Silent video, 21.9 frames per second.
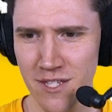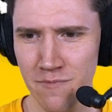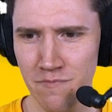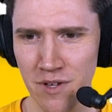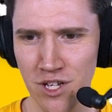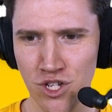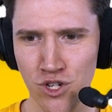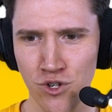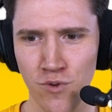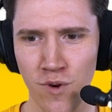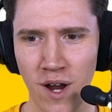
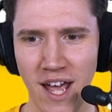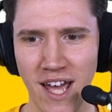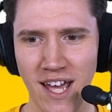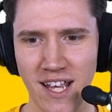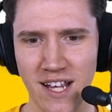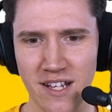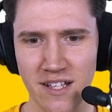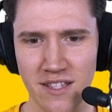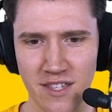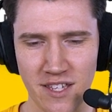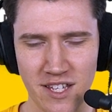
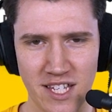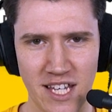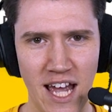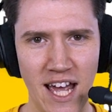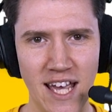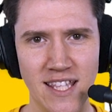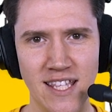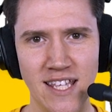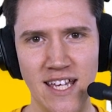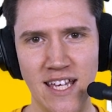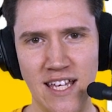betraying the
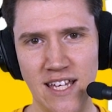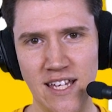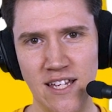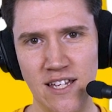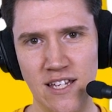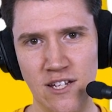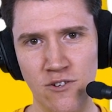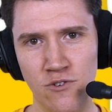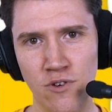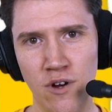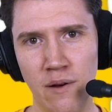side that
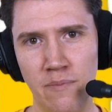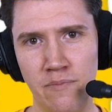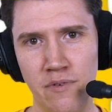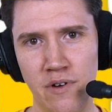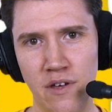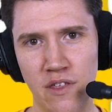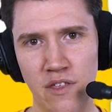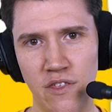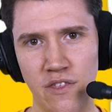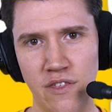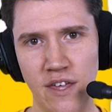he grew up
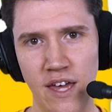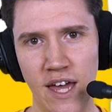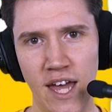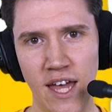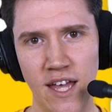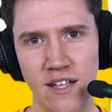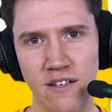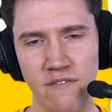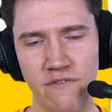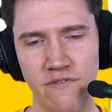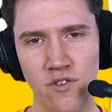with
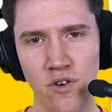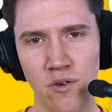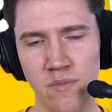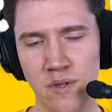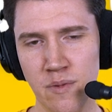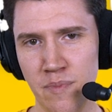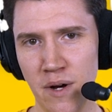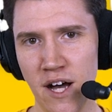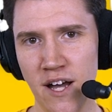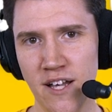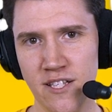and
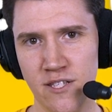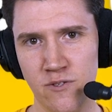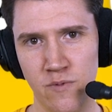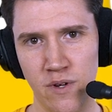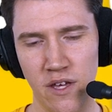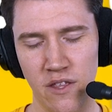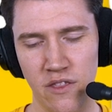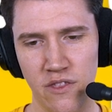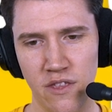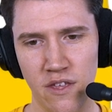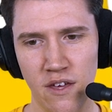formed bonds
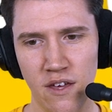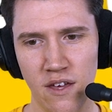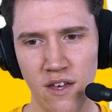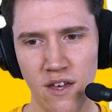with